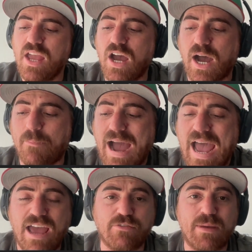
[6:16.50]
I
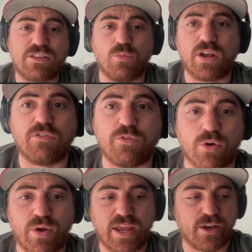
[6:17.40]
have him at the
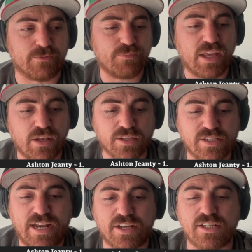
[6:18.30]
104 right here in the
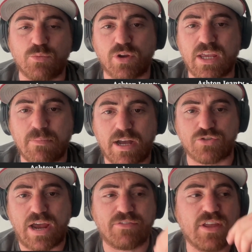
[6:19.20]
Dynasty rookie mock
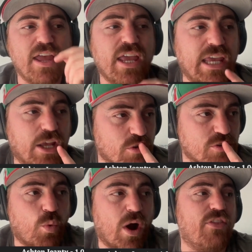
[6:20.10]
draft. He
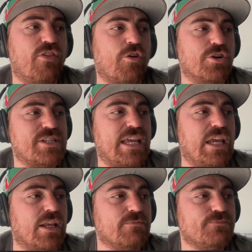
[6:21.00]
goes
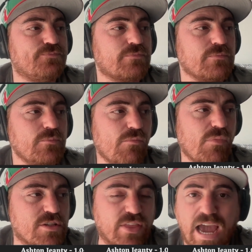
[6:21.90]
113
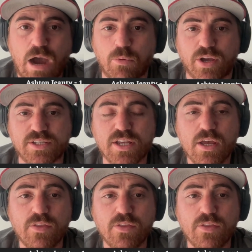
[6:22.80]
to the Cowboys.